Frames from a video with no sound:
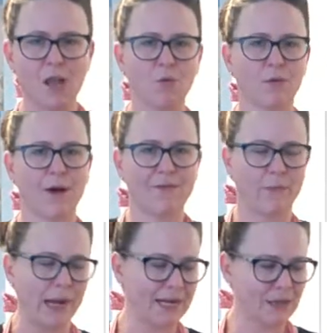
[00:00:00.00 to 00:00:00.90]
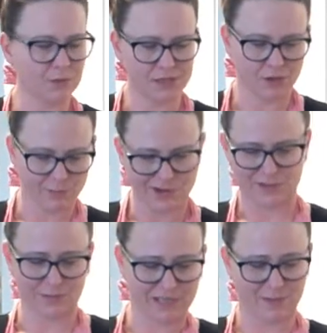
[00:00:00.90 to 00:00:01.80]
We will have a bite. I will tell you
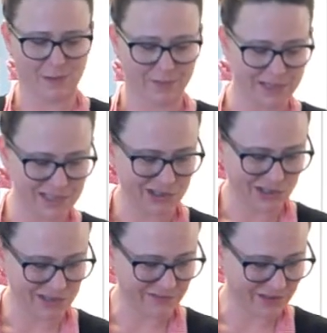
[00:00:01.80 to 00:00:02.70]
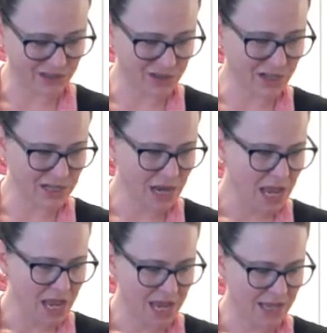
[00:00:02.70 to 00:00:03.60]
approximately how many minutes it took to finish cooking.
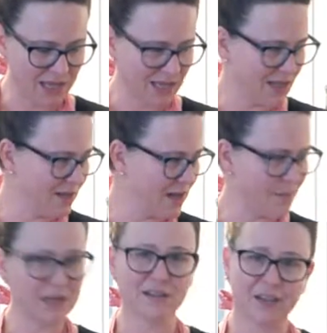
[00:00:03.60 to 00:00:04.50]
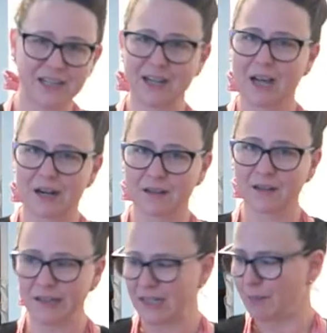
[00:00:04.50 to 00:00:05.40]
And I'm going to kind of
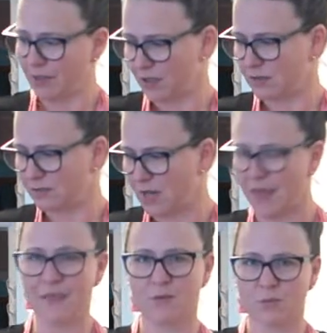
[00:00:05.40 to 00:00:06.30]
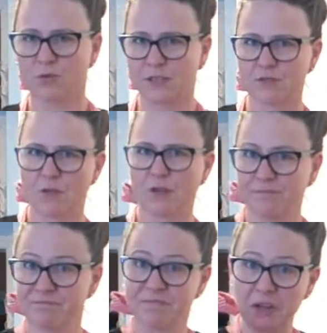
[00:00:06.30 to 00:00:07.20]
clean up here, and then we'll get to rolling,
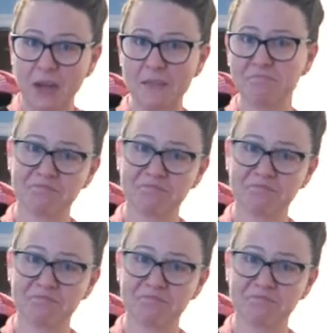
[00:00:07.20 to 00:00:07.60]
okay?